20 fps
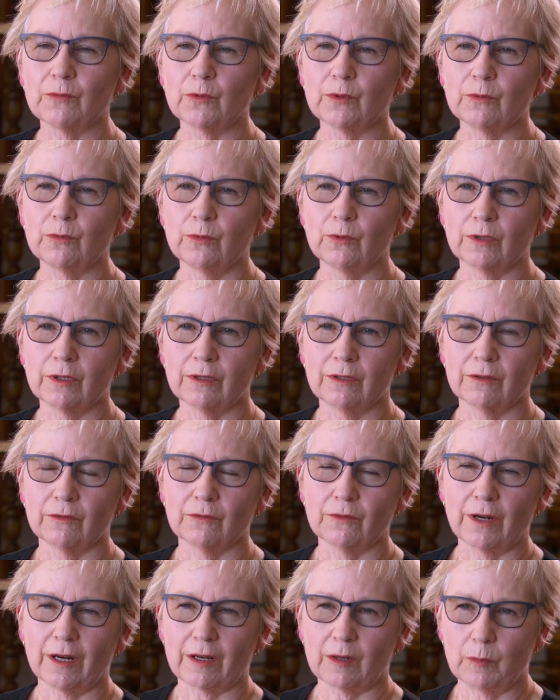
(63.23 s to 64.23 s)
We wouldn't
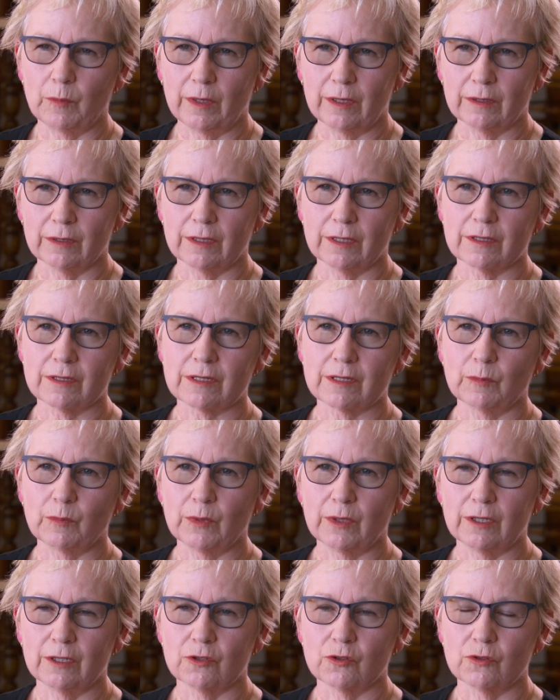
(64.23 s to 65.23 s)
recommend that
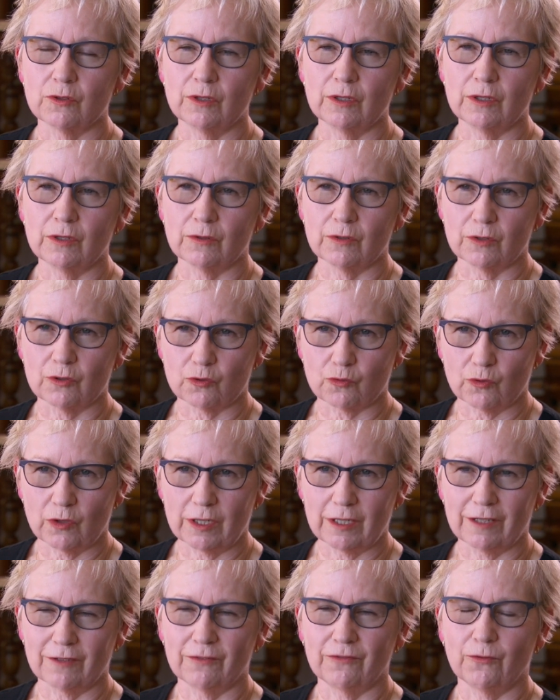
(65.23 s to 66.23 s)
somebody
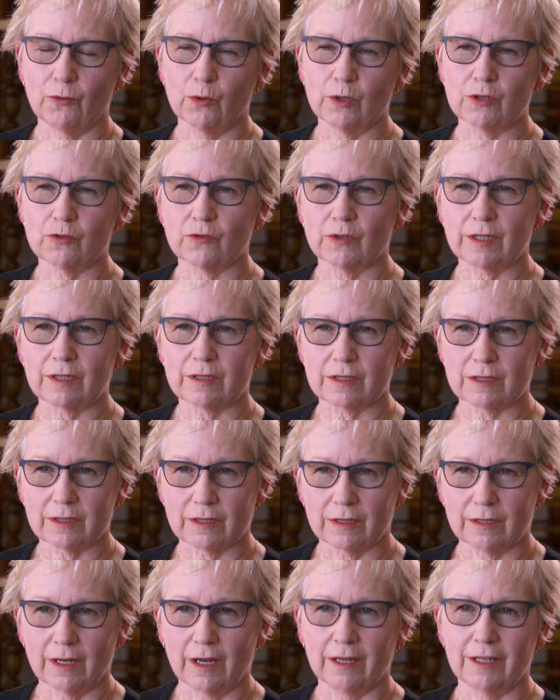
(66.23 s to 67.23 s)
drink four drinks
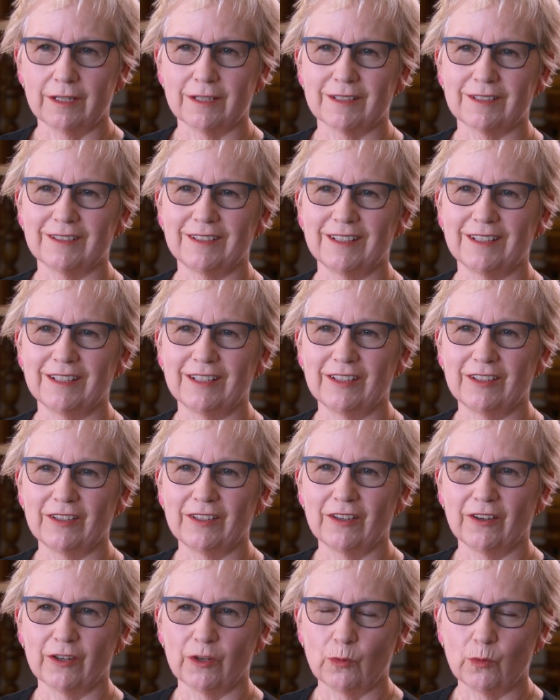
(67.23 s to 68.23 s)
a night and
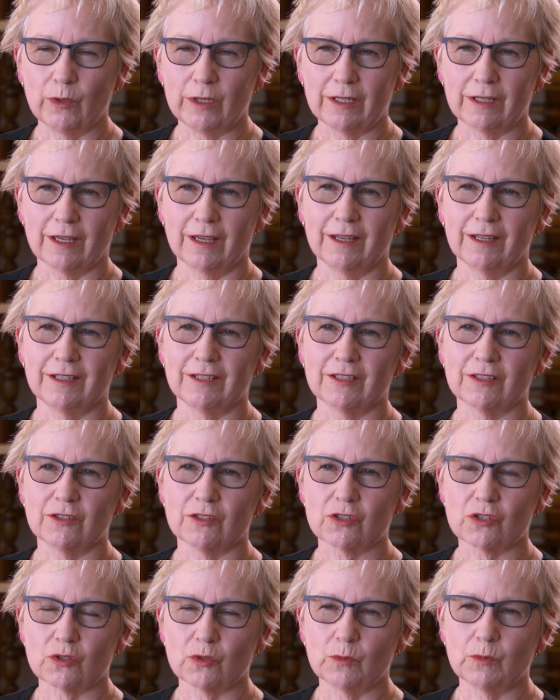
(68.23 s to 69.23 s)
on a weekend and
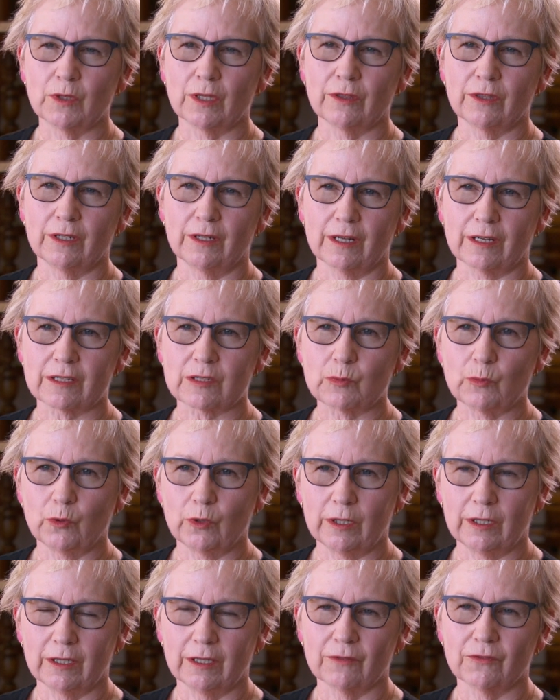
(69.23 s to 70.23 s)
assume that the next
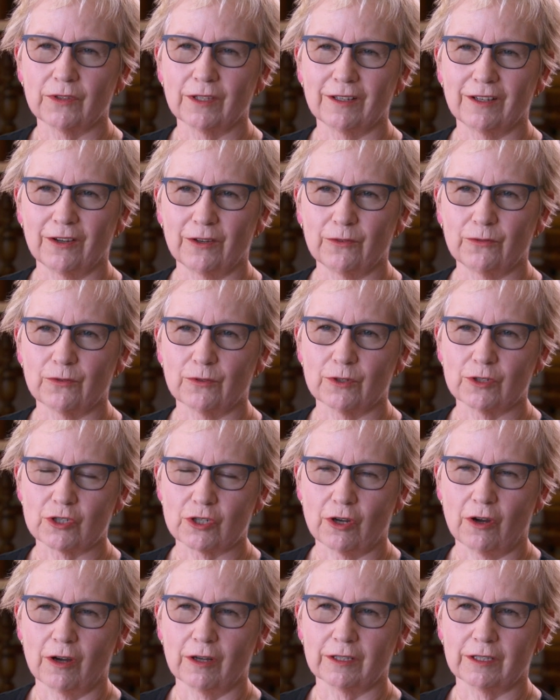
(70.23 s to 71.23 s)
morning if they go for a
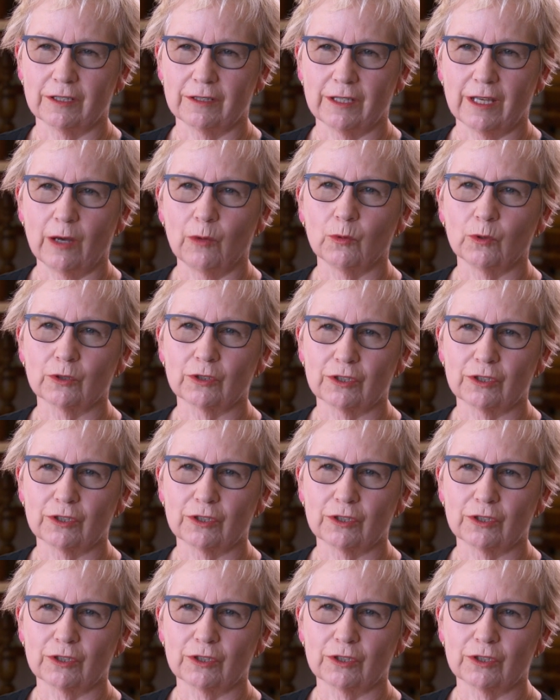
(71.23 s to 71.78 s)
jog that that will